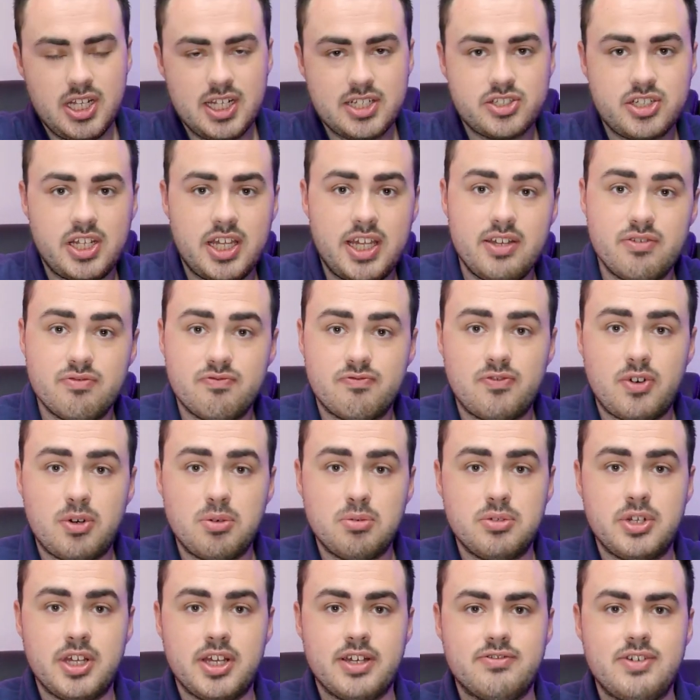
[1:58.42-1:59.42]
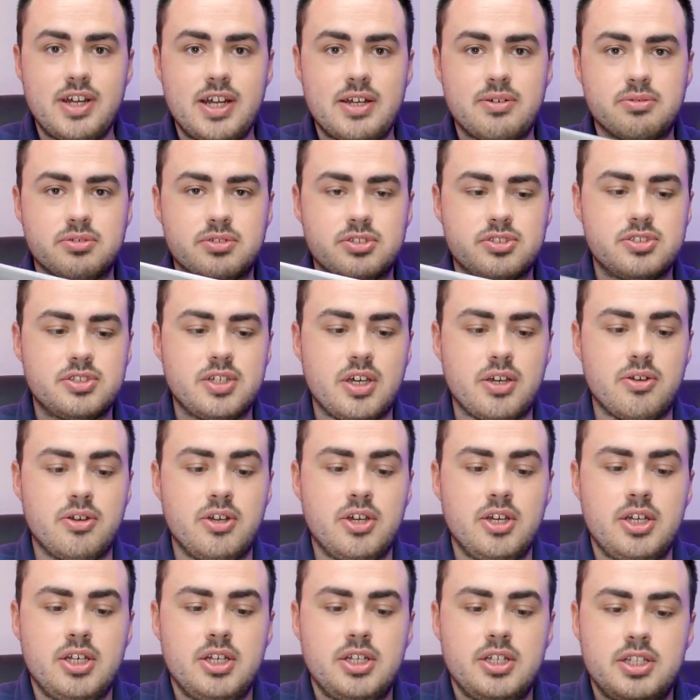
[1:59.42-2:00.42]
can actually fold it around.
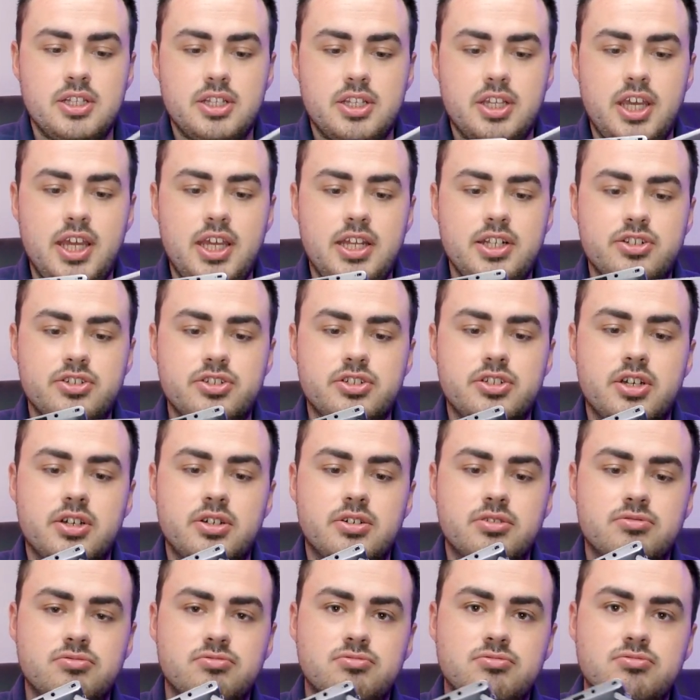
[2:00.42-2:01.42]
So the hinge goes